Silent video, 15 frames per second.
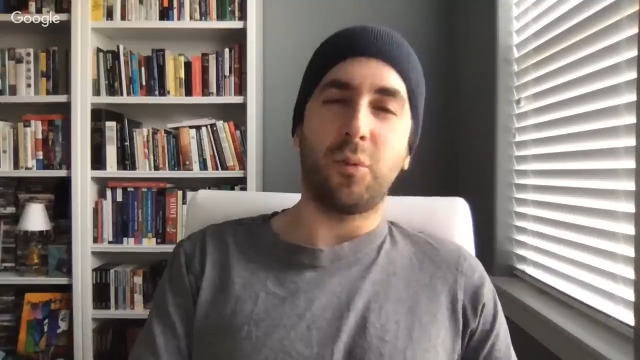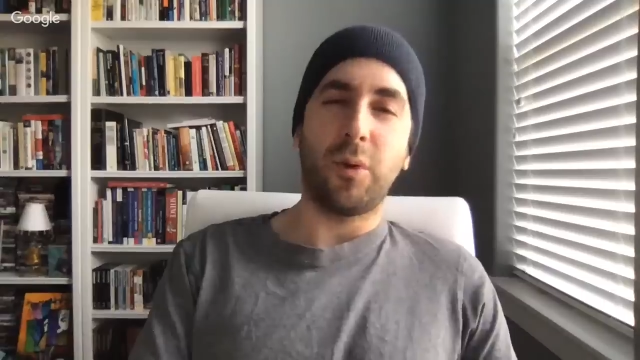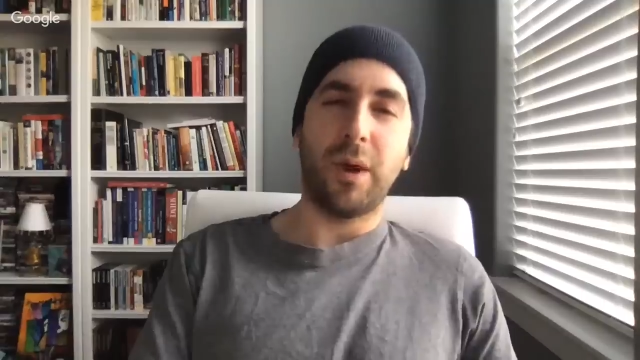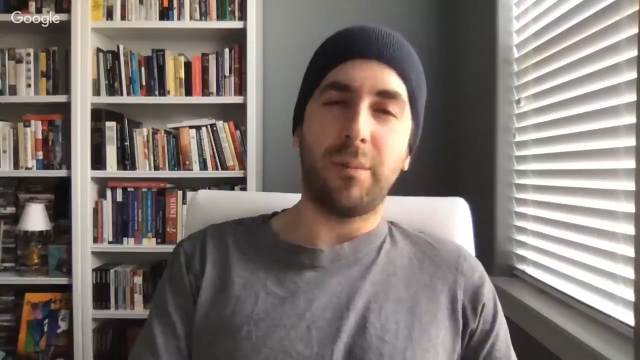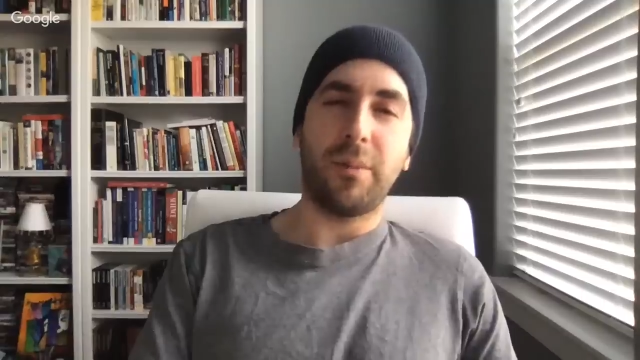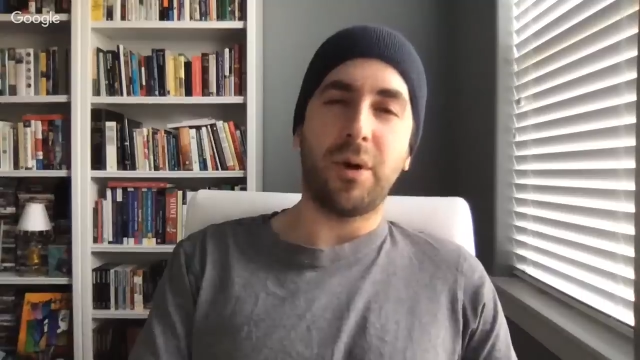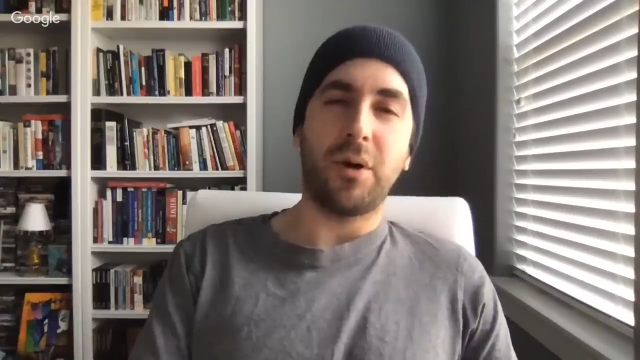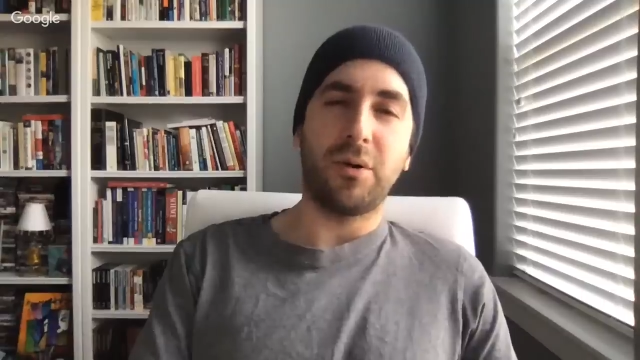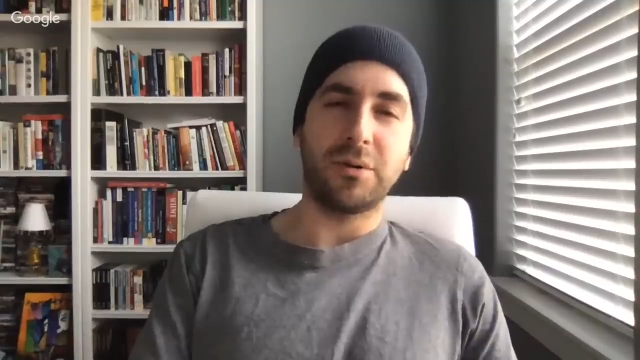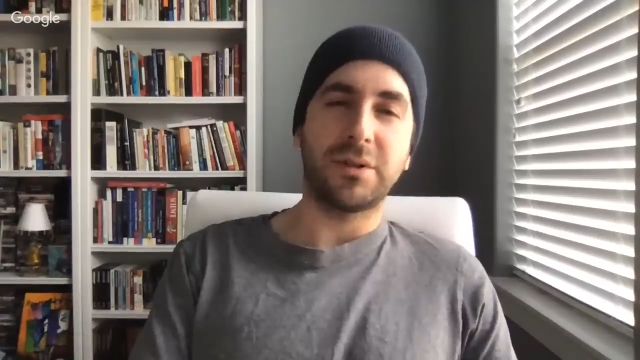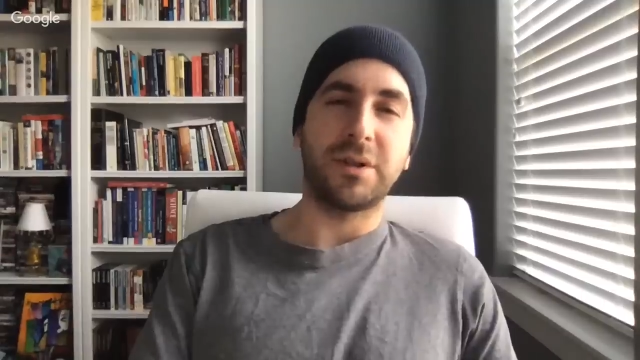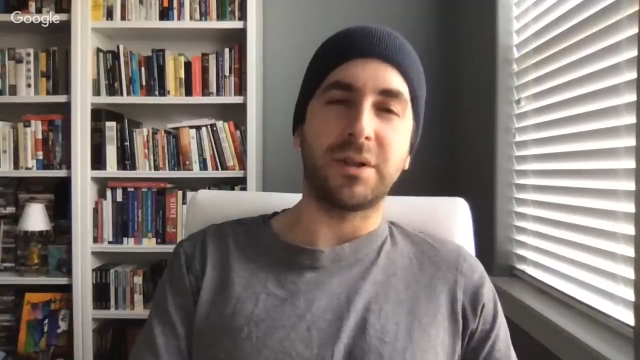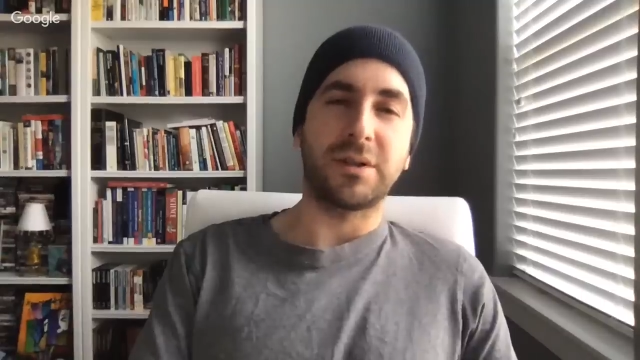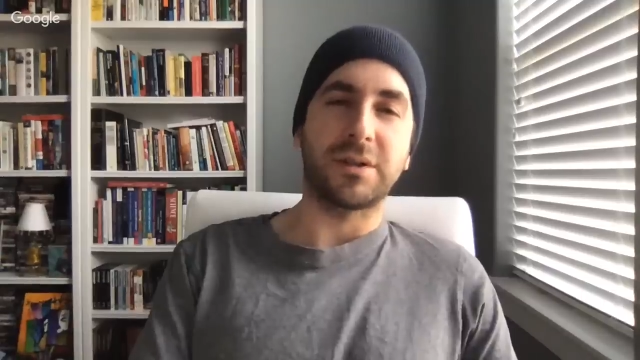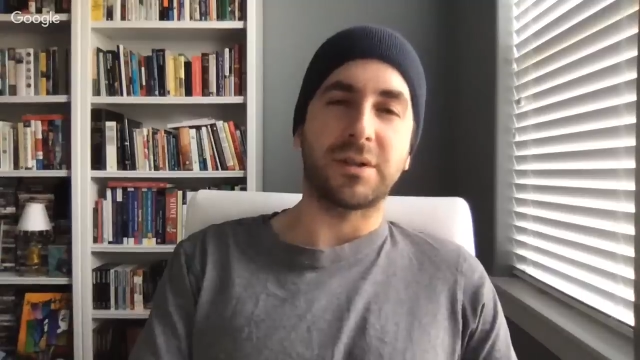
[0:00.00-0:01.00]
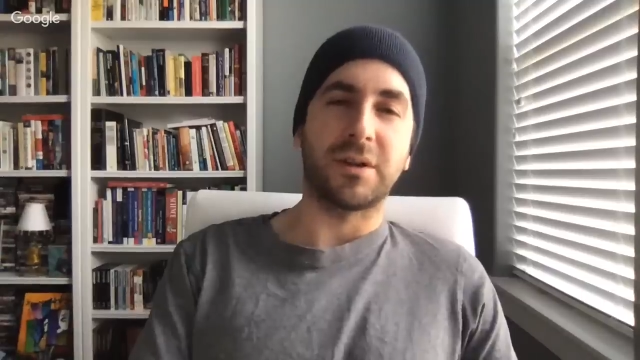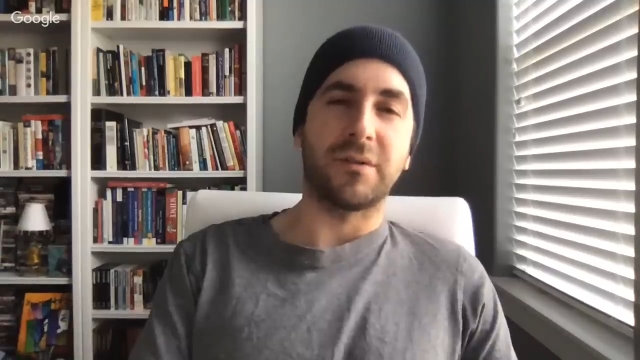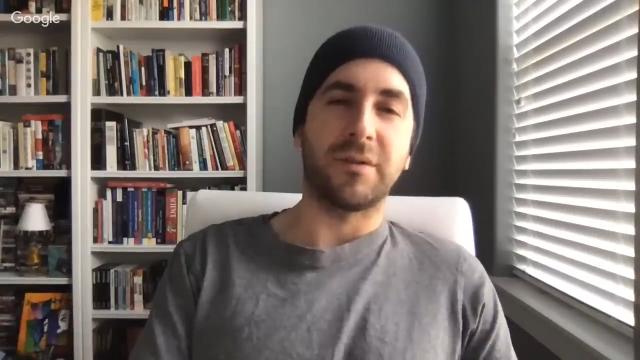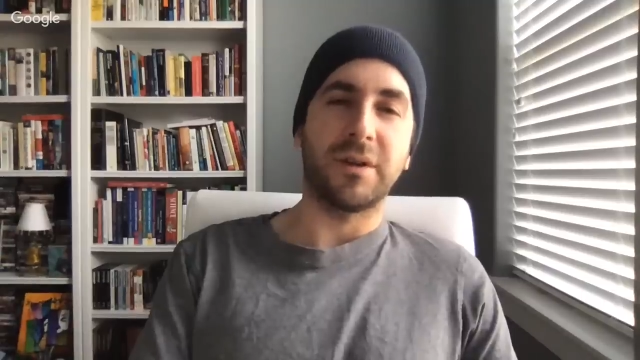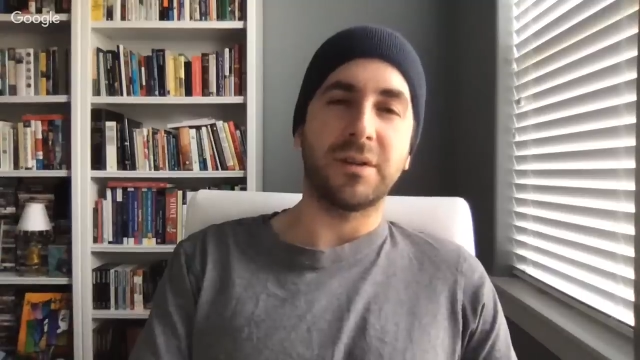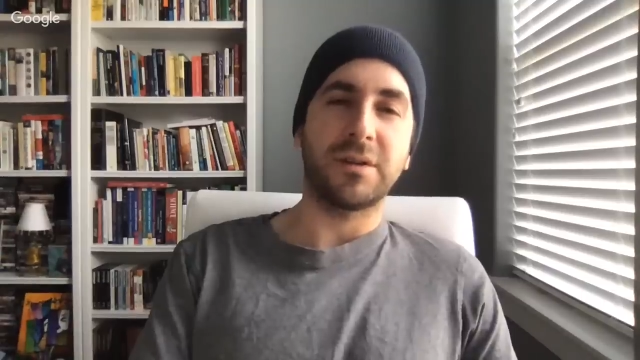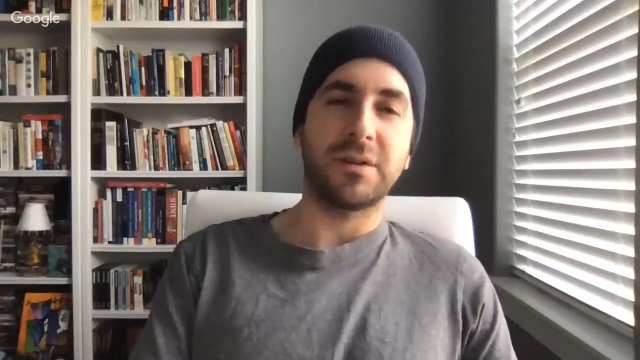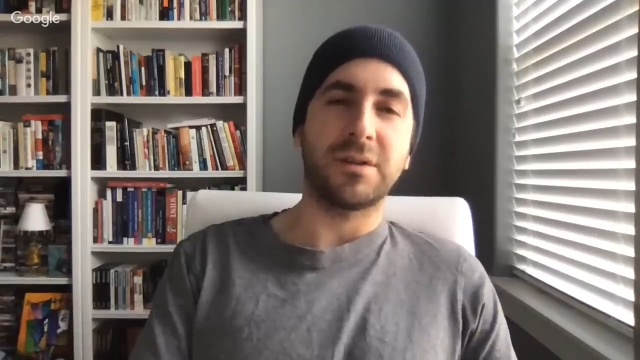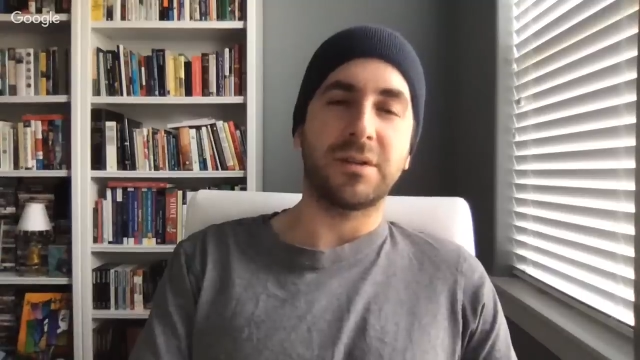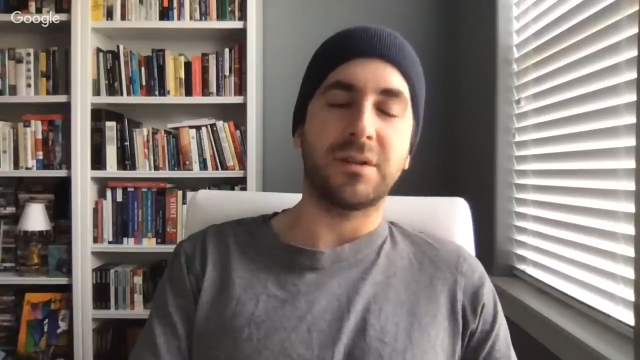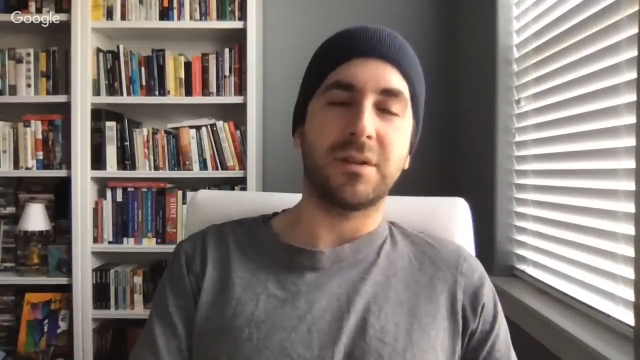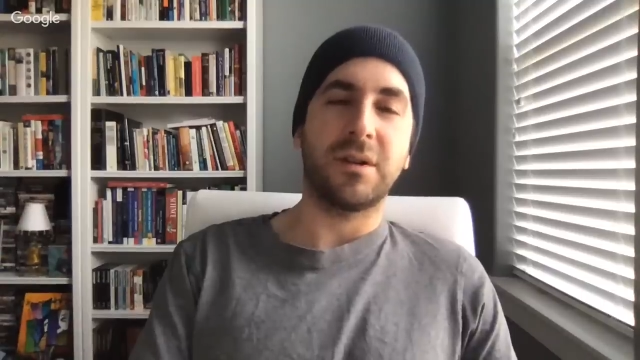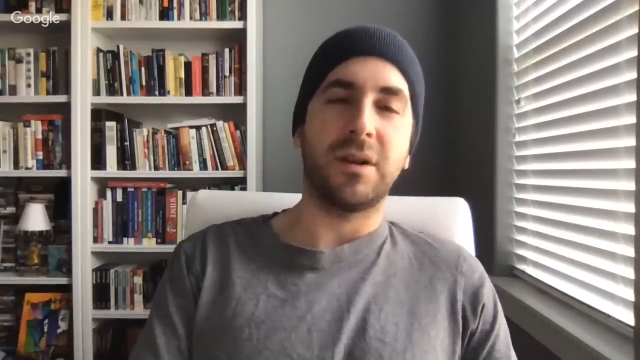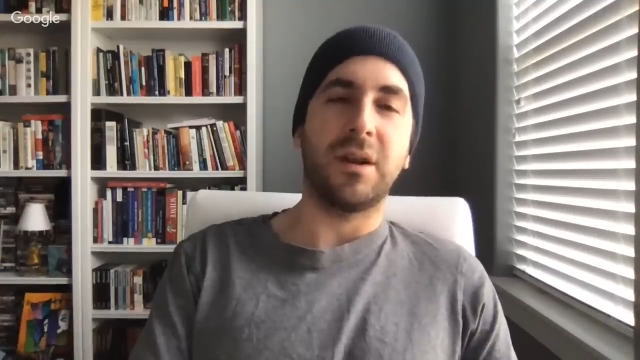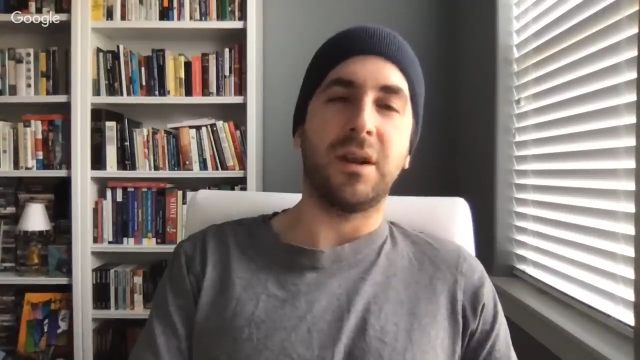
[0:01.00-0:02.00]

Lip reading: web hosting service